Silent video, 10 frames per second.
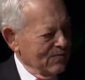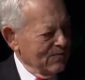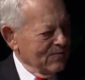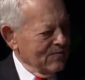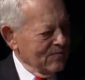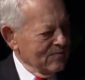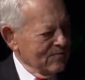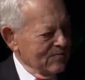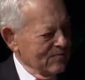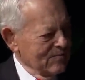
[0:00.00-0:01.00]
You're right.
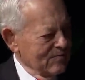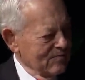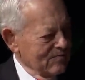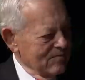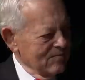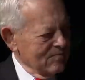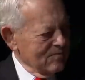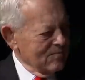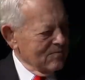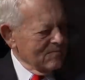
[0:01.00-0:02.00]
He was very
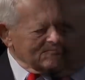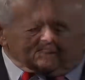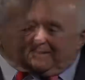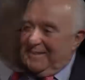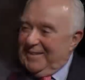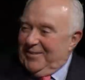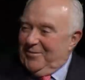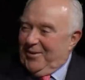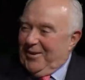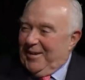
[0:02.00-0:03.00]
opportunistic.
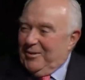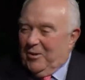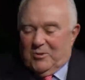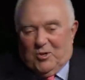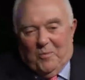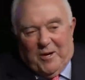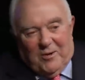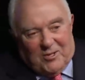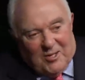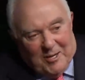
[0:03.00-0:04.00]
Very, and you know, there's no better
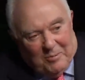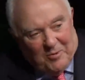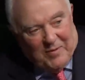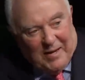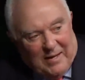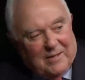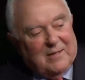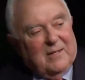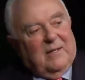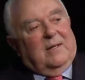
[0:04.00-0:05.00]
example of
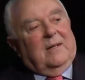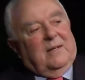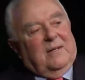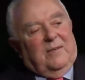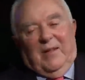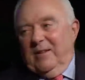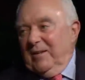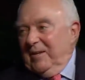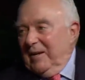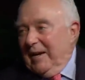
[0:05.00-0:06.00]
that than
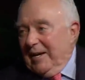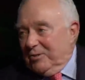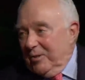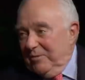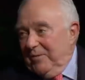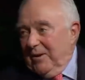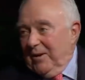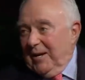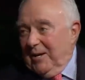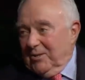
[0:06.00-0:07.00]
the uh, actually the Fair
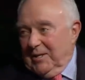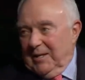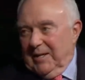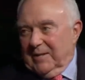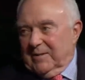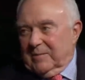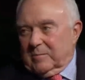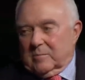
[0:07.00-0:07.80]
Housing Act.